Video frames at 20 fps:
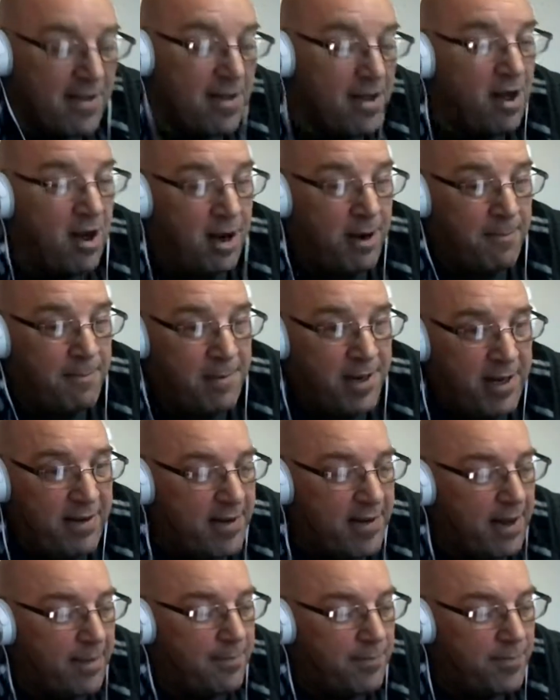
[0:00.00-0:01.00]
I can believe
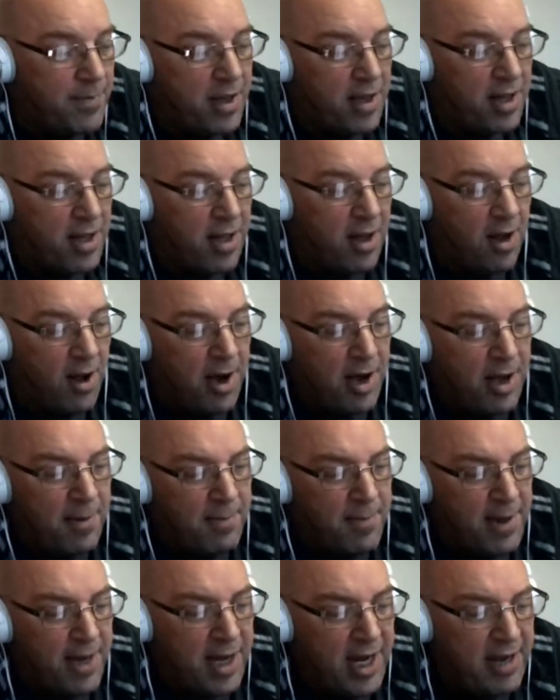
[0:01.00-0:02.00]
that. I can
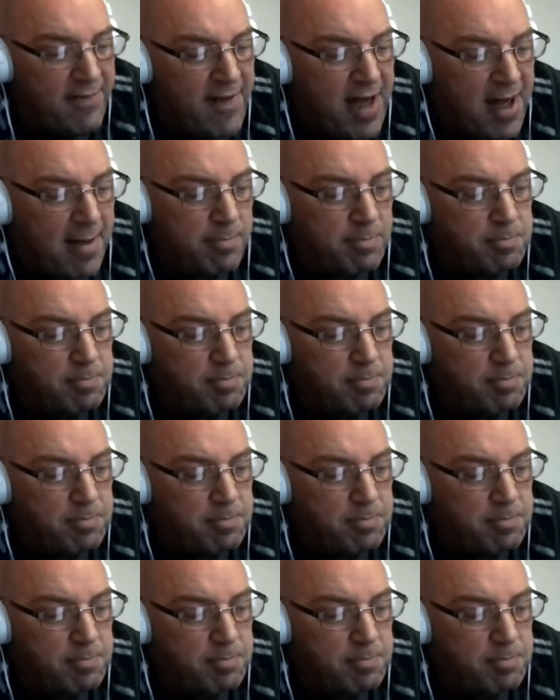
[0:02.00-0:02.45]
believe that.